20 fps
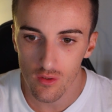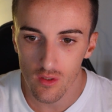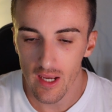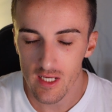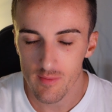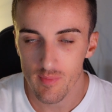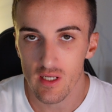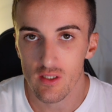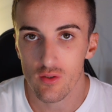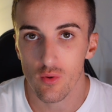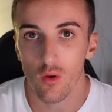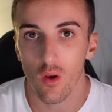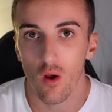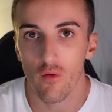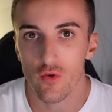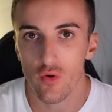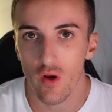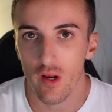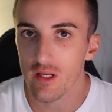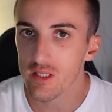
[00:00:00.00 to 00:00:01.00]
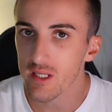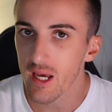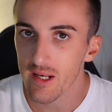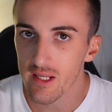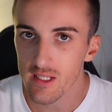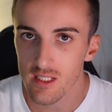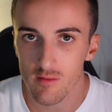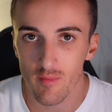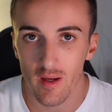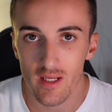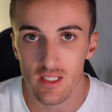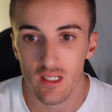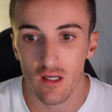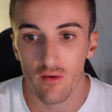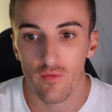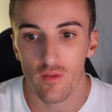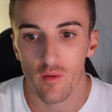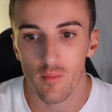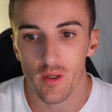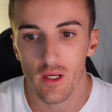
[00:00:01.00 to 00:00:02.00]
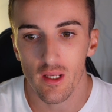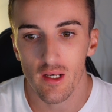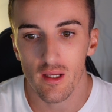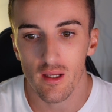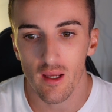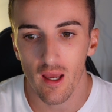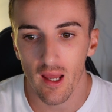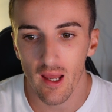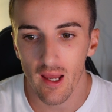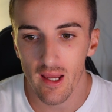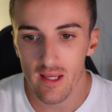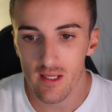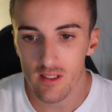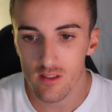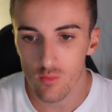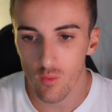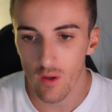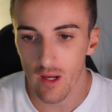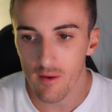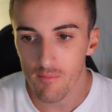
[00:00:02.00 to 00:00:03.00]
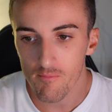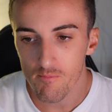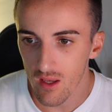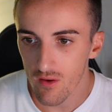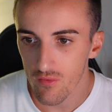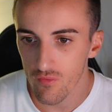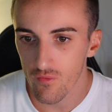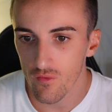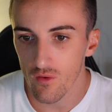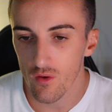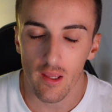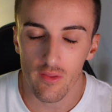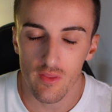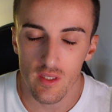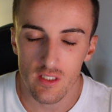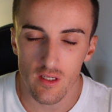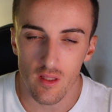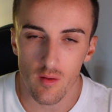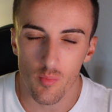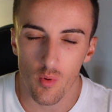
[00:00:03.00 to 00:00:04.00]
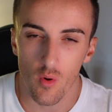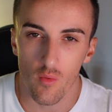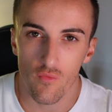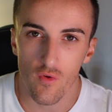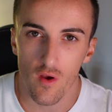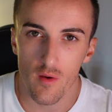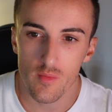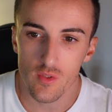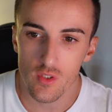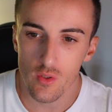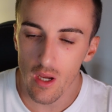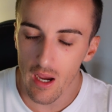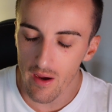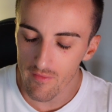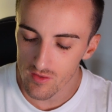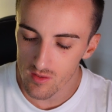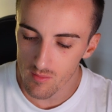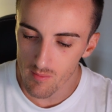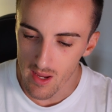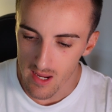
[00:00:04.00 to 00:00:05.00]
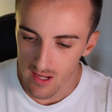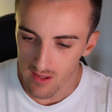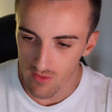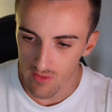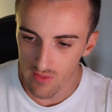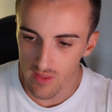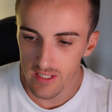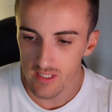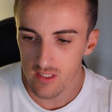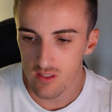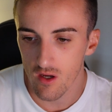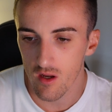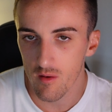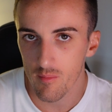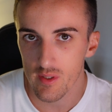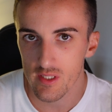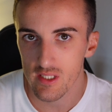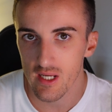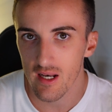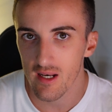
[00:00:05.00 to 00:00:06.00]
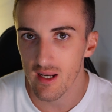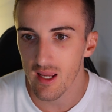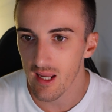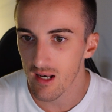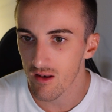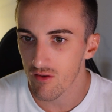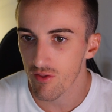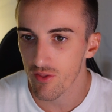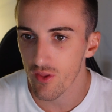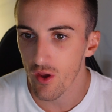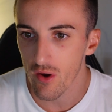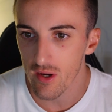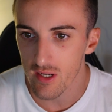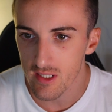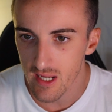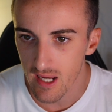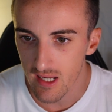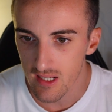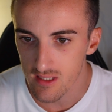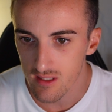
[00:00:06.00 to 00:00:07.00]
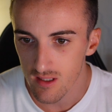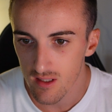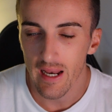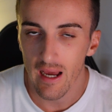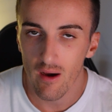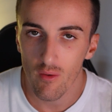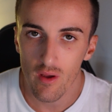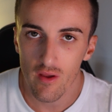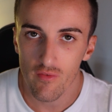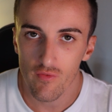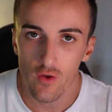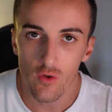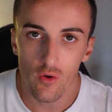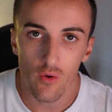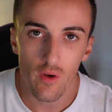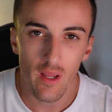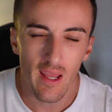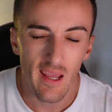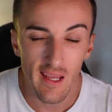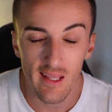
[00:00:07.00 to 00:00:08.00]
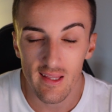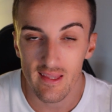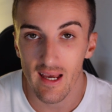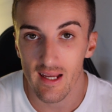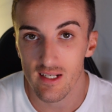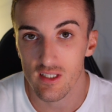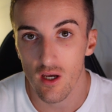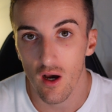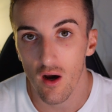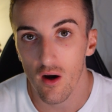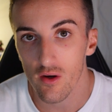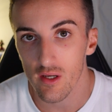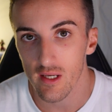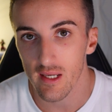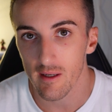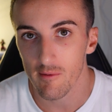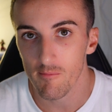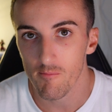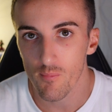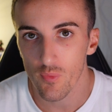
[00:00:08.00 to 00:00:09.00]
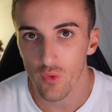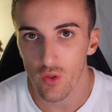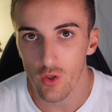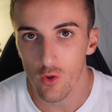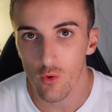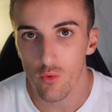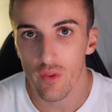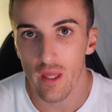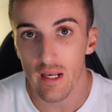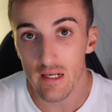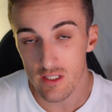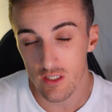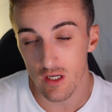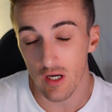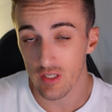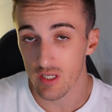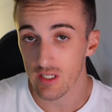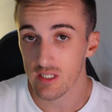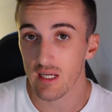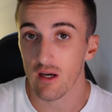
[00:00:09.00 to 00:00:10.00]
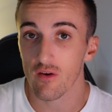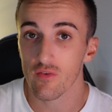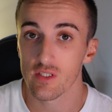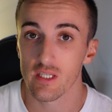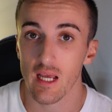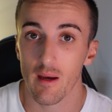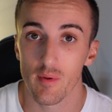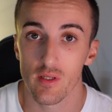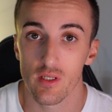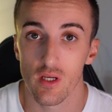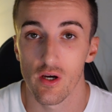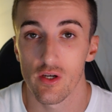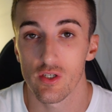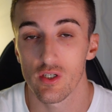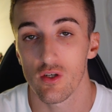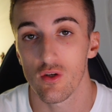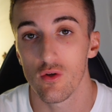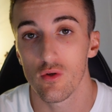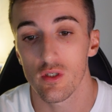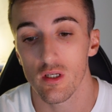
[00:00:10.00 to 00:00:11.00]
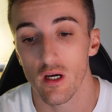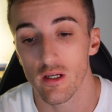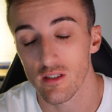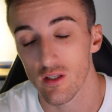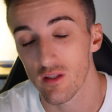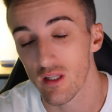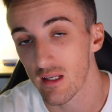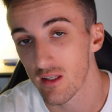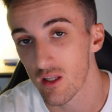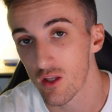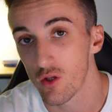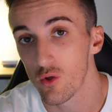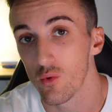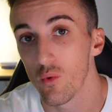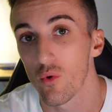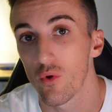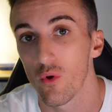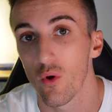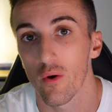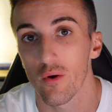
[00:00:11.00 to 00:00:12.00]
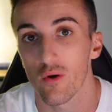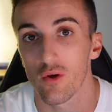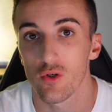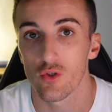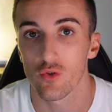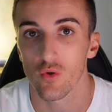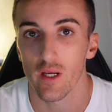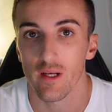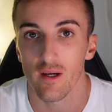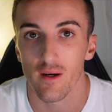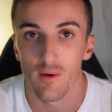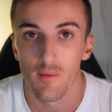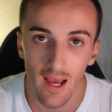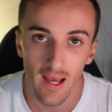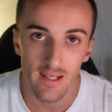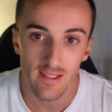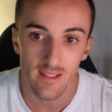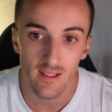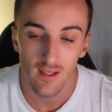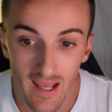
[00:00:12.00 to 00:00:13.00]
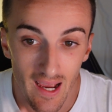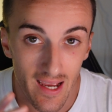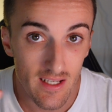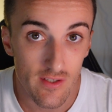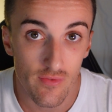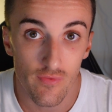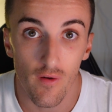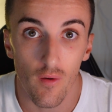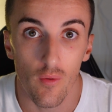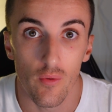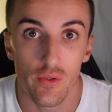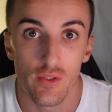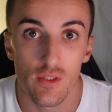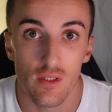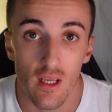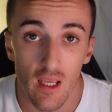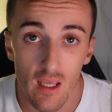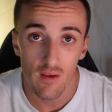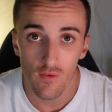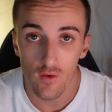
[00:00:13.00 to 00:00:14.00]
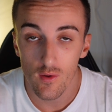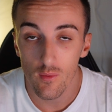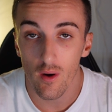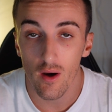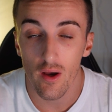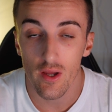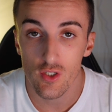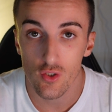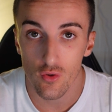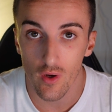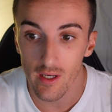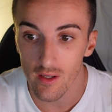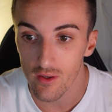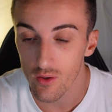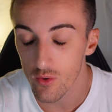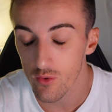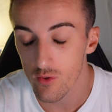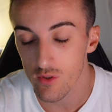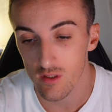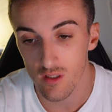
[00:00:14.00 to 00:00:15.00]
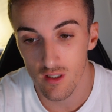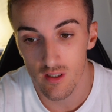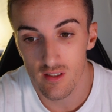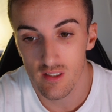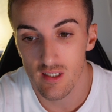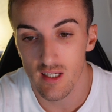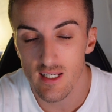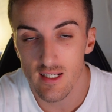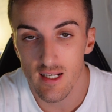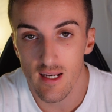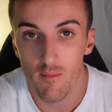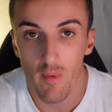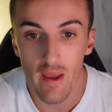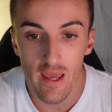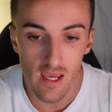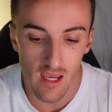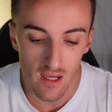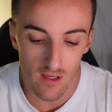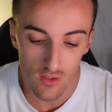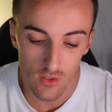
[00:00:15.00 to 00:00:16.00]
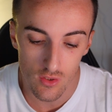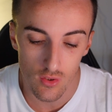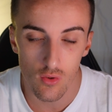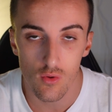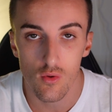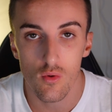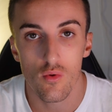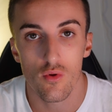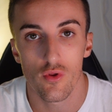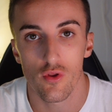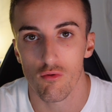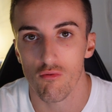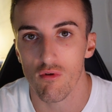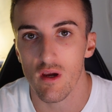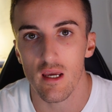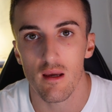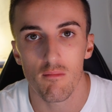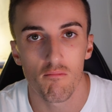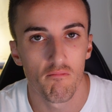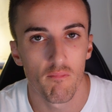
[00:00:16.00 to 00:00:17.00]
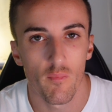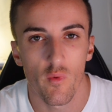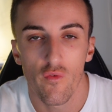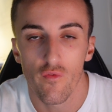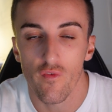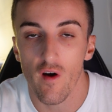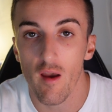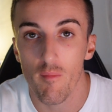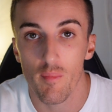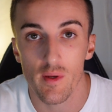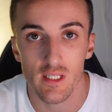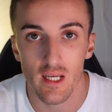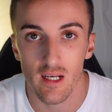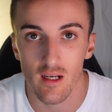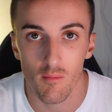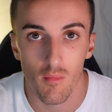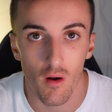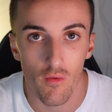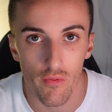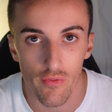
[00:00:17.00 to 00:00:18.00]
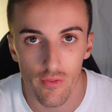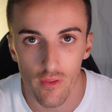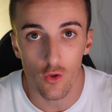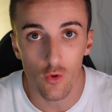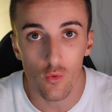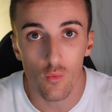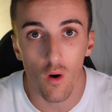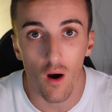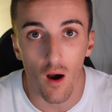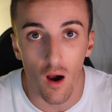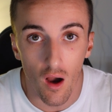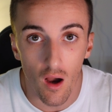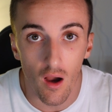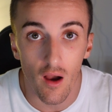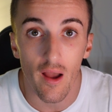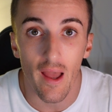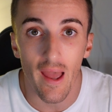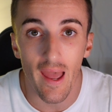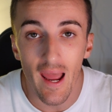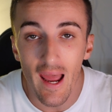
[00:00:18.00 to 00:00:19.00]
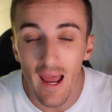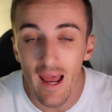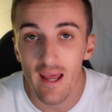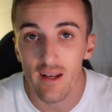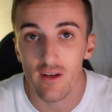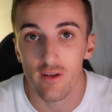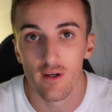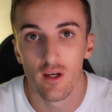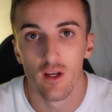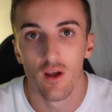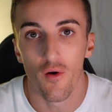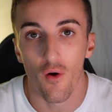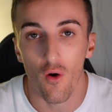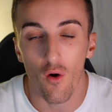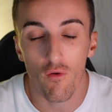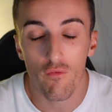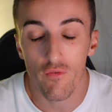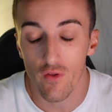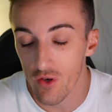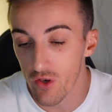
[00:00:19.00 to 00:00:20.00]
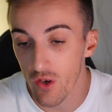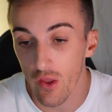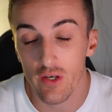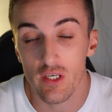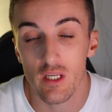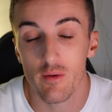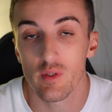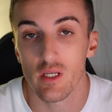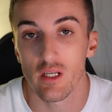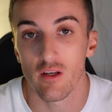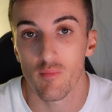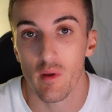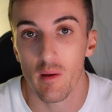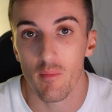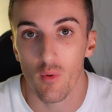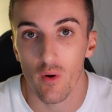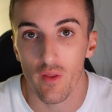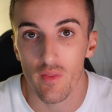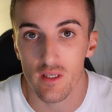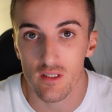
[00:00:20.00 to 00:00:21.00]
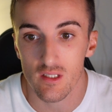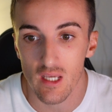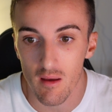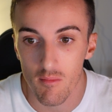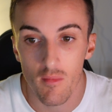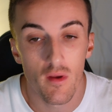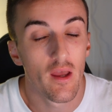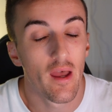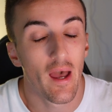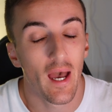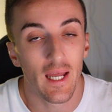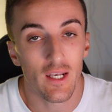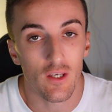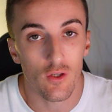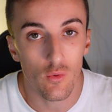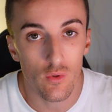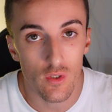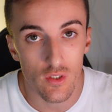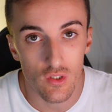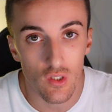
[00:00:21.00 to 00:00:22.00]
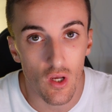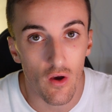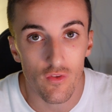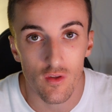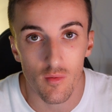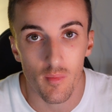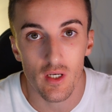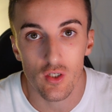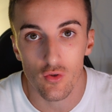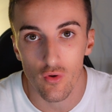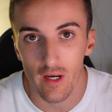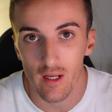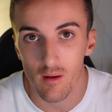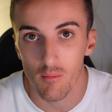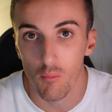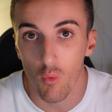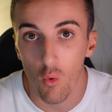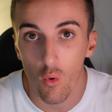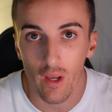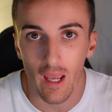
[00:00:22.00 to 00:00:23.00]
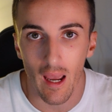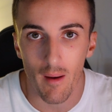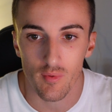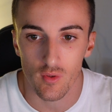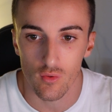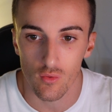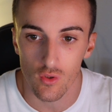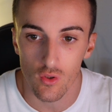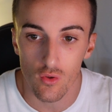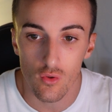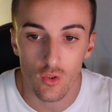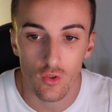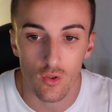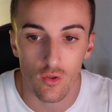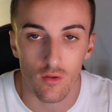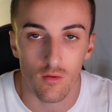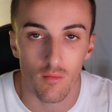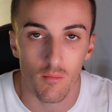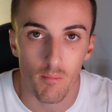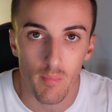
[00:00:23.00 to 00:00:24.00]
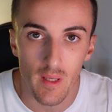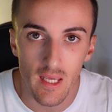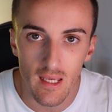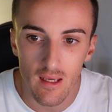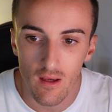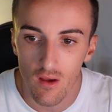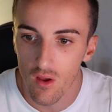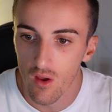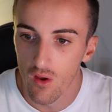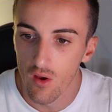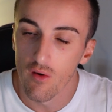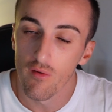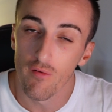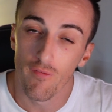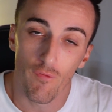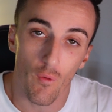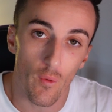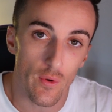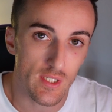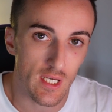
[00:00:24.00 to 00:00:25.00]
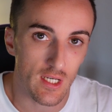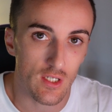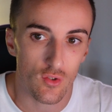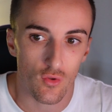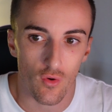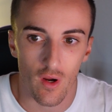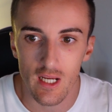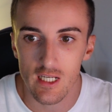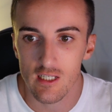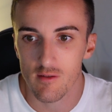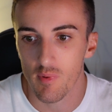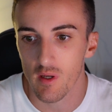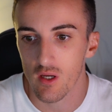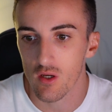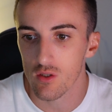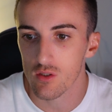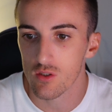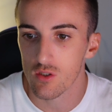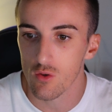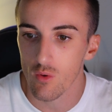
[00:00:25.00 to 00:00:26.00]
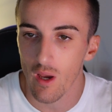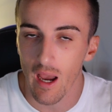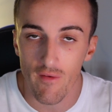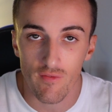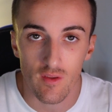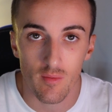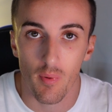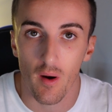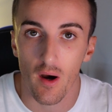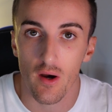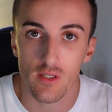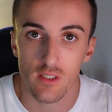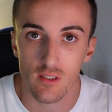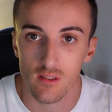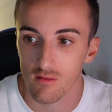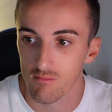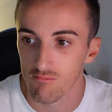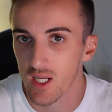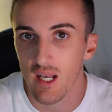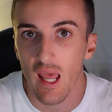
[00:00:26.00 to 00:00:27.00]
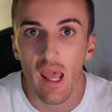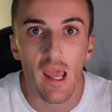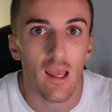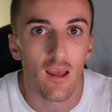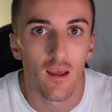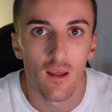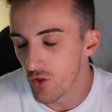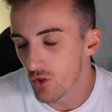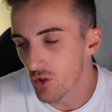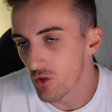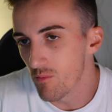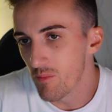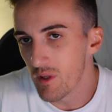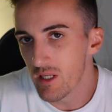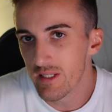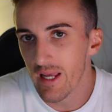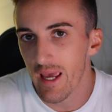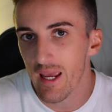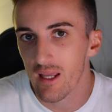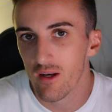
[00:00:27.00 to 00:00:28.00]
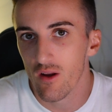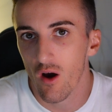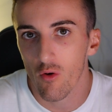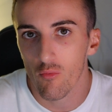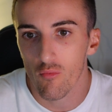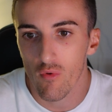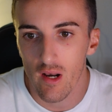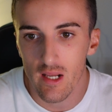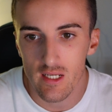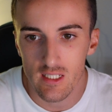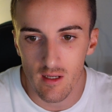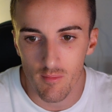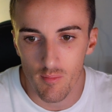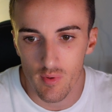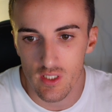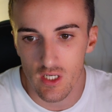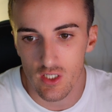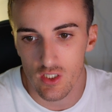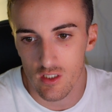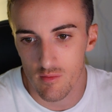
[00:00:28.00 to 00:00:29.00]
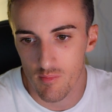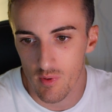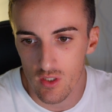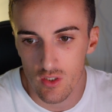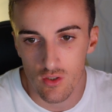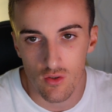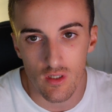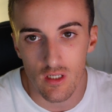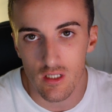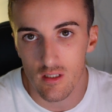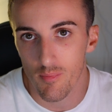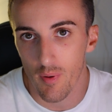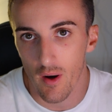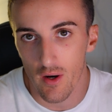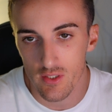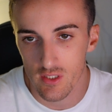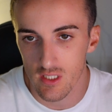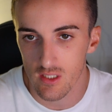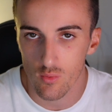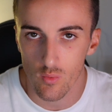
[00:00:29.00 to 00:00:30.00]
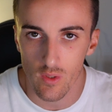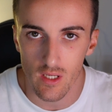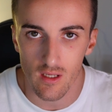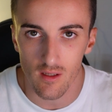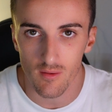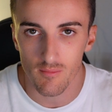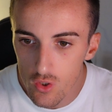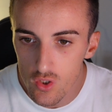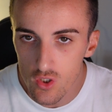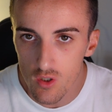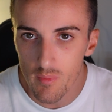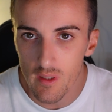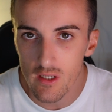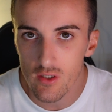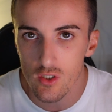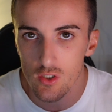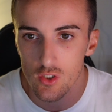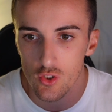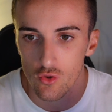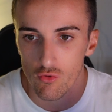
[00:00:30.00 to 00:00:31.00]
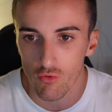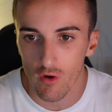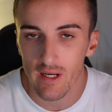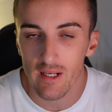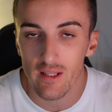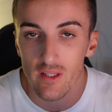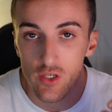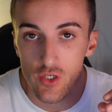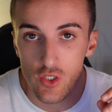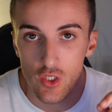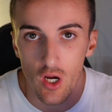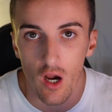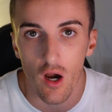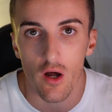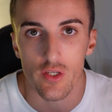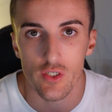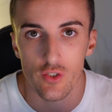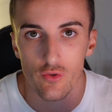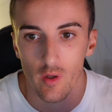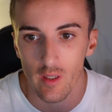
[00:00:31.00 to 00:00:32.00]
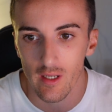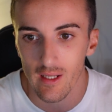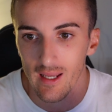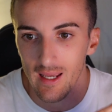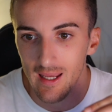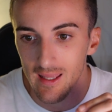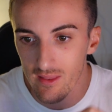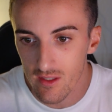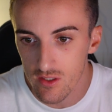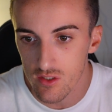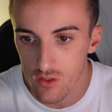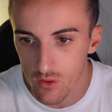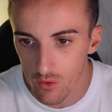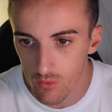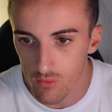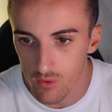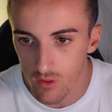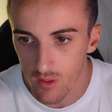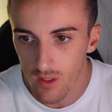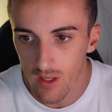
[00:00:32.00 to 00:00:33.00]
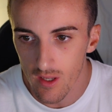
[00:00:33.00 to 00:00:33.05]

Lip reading: I speak to a lot of traders, and this is myself in the beginning, as where if, like these other prop firms, you have to make this certain percent in 30 days. Now, if you don't hit that target, you then start to self-sabotage and you start to think that you're not a good trader. And that is false. If you are a trader who's consistently making 2, 3, 5% a month, you are ahead of 90% of people in this game, and you deserve to be trading more capital. You shouldn't be forcing trades because you have to pass today. You shouldn't be taking unrealistic positions because you need to pass this week. You should be just trading the charts, trading in the zone,